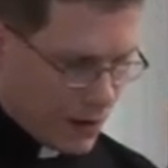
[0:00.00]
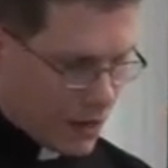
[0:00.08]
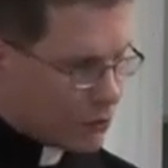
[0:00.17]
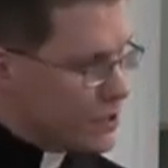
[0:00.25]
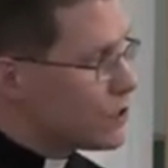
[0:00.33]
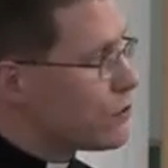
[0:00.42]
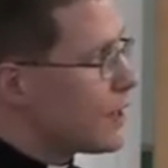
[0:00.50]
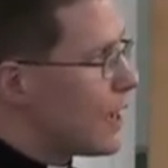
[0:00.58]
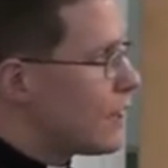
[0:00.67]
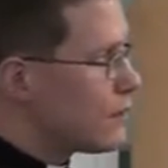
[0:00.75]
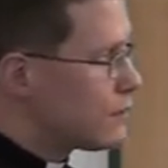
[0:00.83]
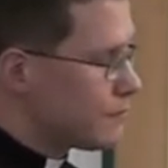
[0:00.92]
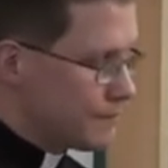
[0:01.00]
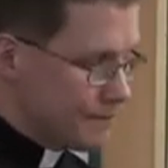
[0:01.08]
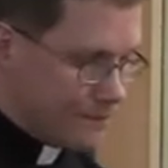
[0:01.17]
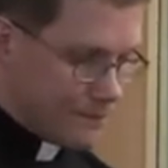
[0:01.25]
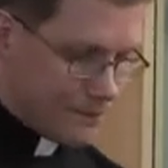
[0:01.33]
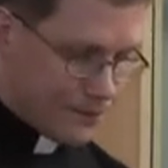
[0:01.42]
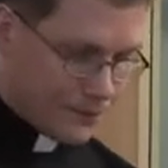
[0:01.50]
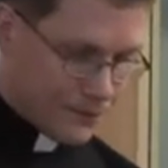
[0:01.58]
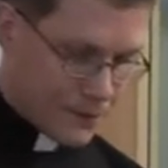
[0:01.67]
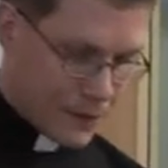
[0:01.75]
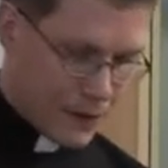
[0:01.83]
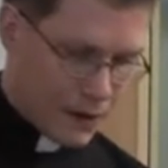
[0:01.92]
How do we do that?
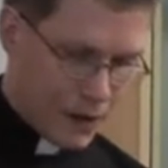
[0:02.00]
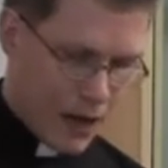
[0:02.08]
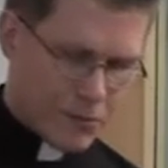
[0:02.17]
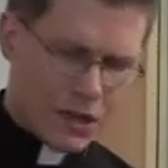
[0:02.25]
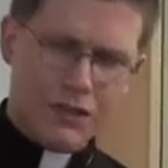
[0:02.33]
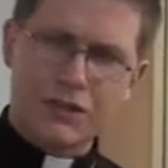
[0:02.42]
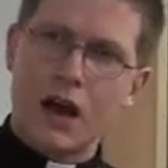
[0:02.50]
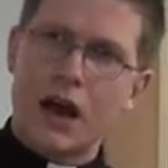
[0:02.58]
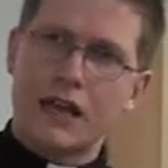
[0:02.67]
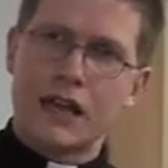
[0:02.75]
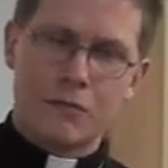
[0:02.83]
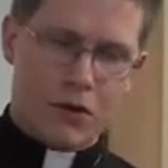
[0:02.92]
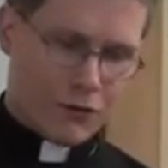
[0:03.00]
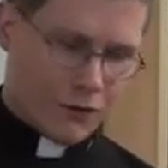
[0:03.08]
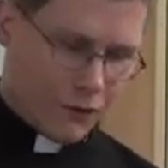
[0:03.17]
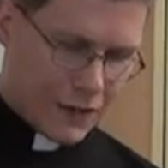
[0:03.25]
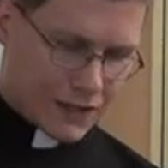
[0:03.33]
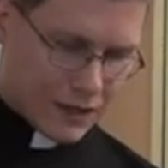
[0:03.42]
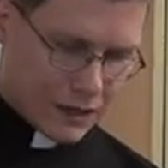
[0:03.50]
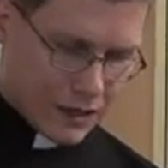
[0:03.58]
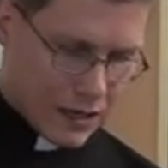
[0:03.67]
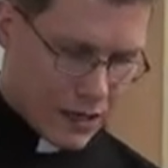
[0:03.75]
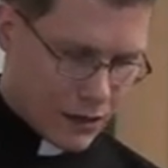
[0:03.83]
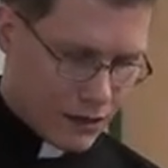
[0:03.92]
I'm not talking about
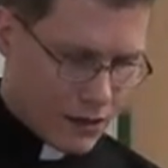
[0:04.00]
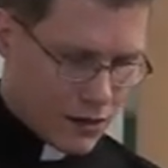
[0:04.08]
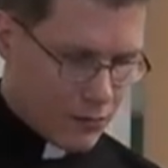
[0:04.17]
physically